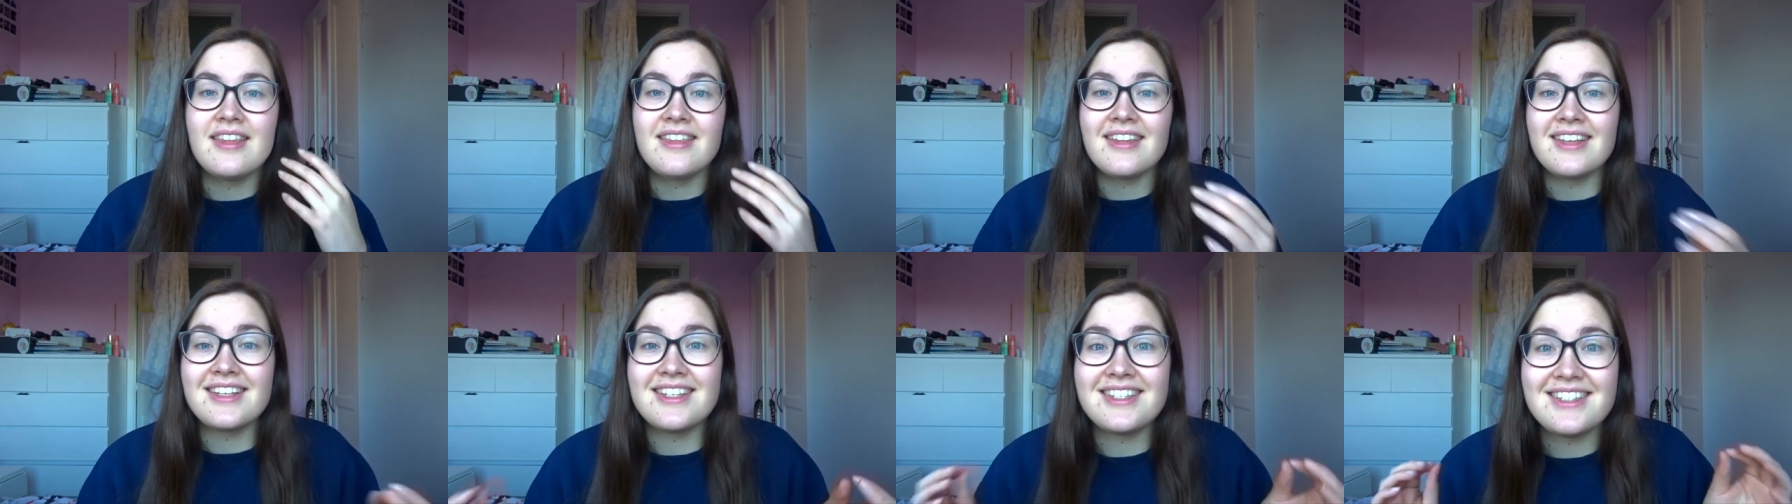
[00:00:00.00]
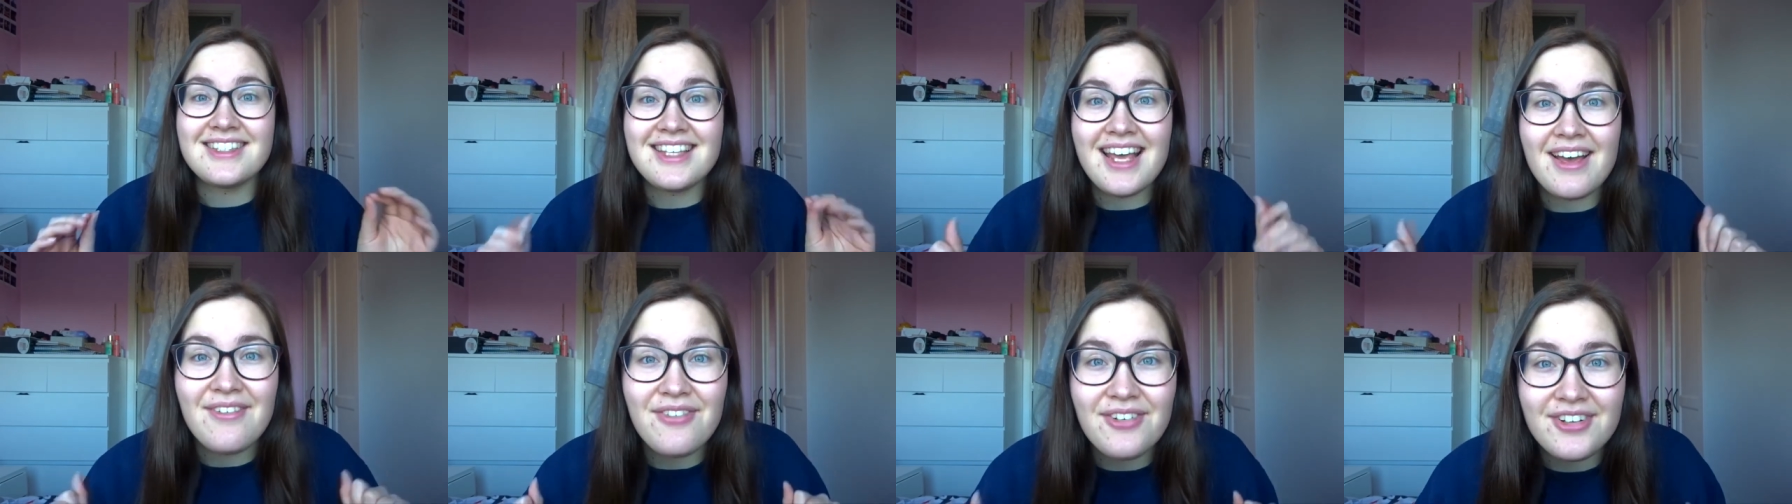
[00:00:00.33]
the
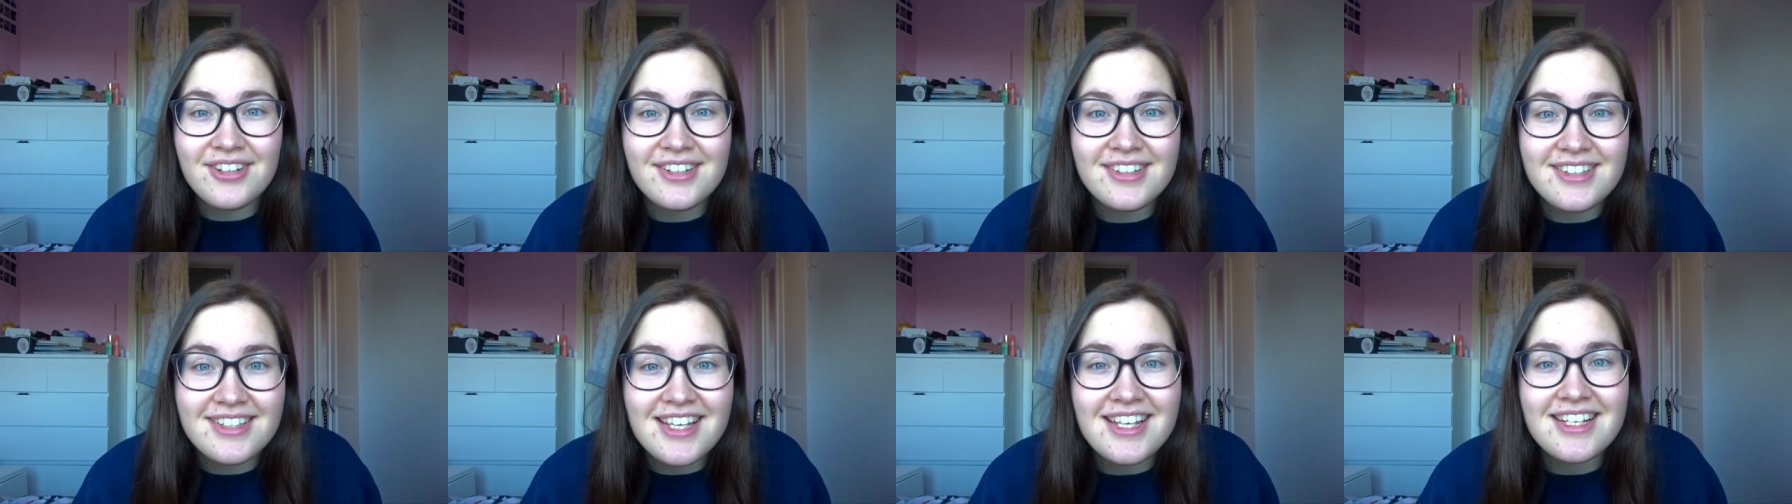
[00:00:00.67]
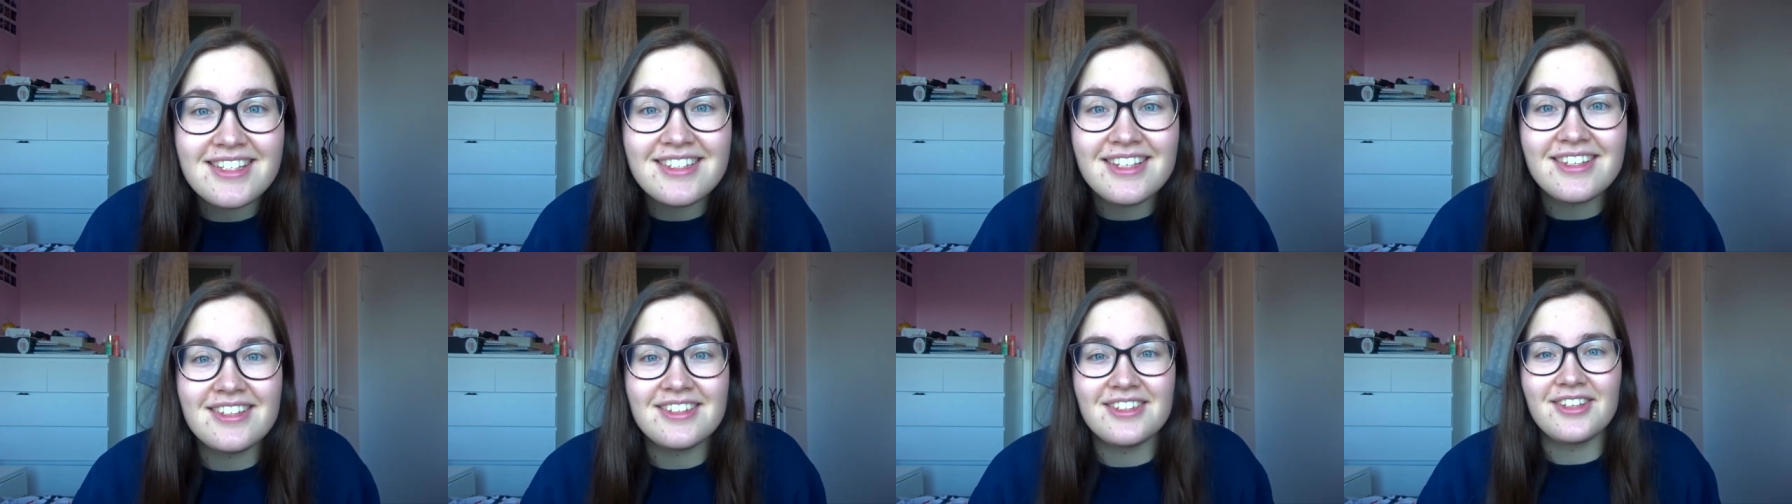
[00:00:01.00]
seven
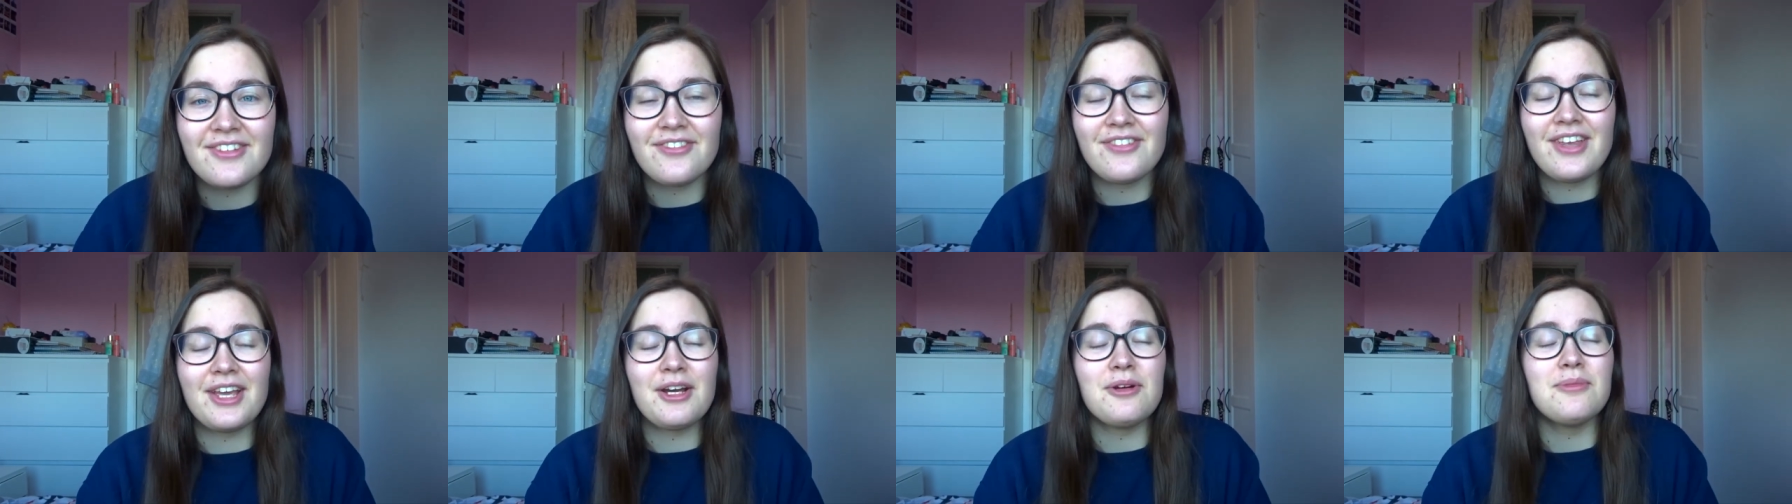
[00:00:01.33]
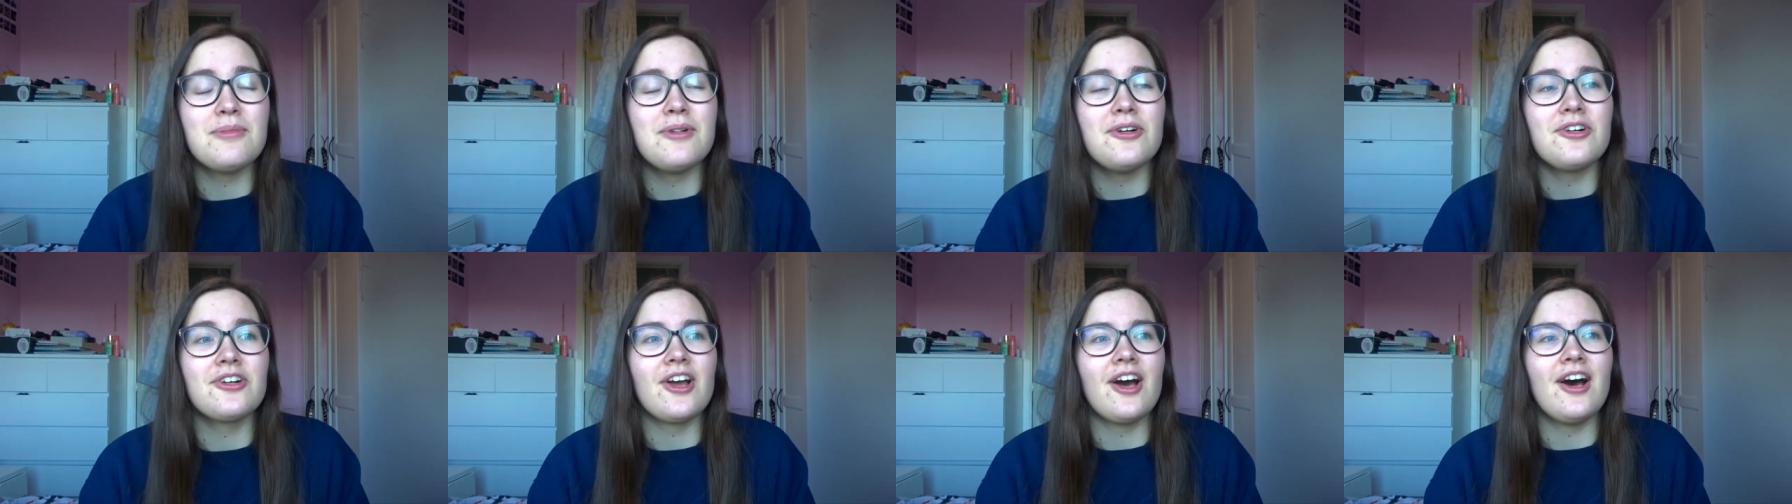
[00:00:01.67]
seasons of
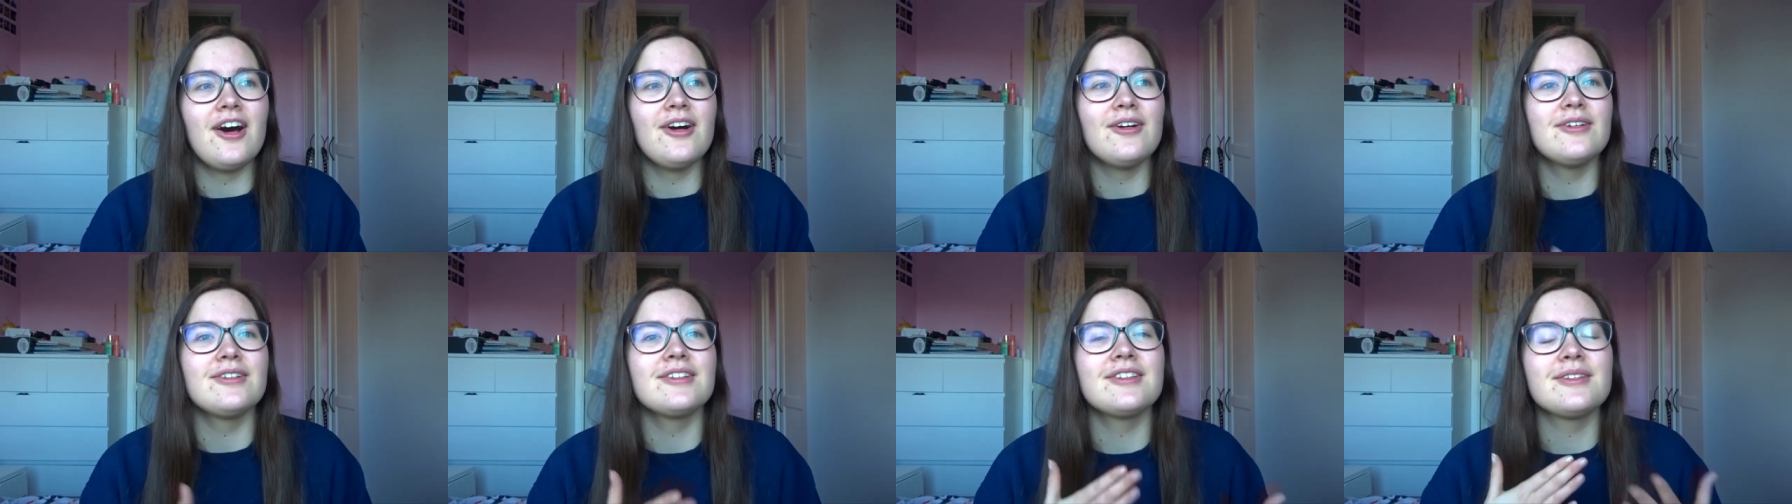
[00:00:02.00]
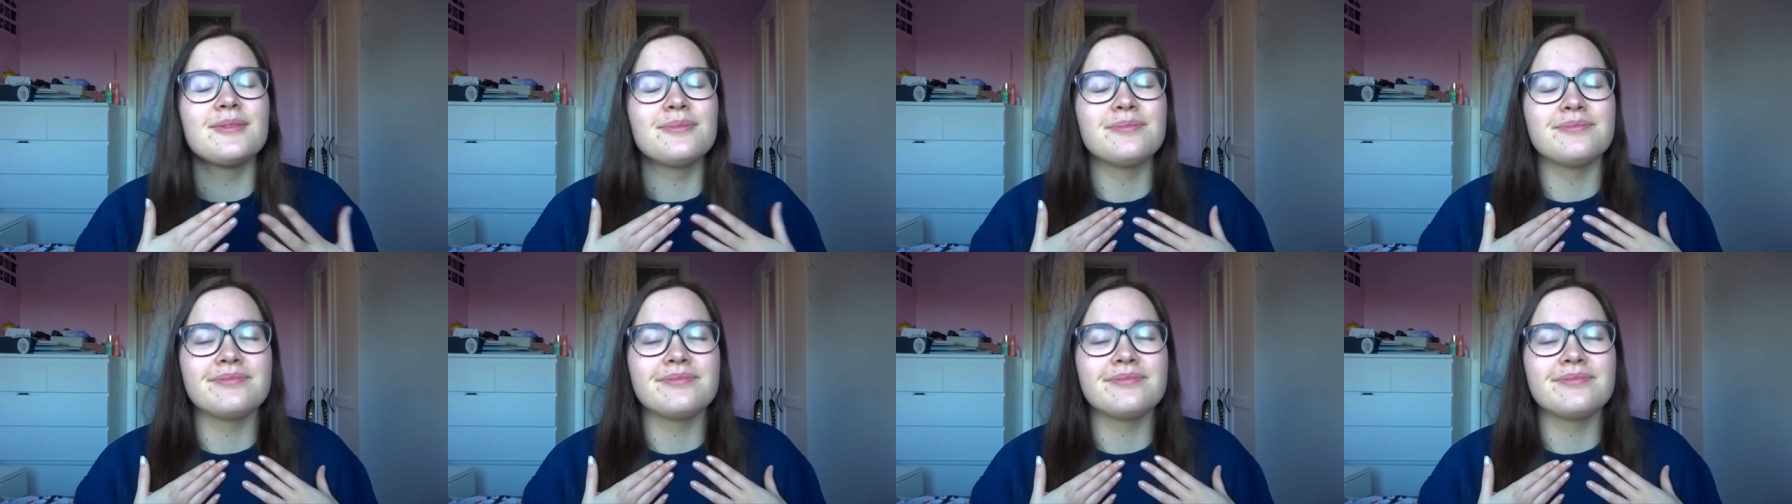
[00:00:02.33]
Gilmore Girls.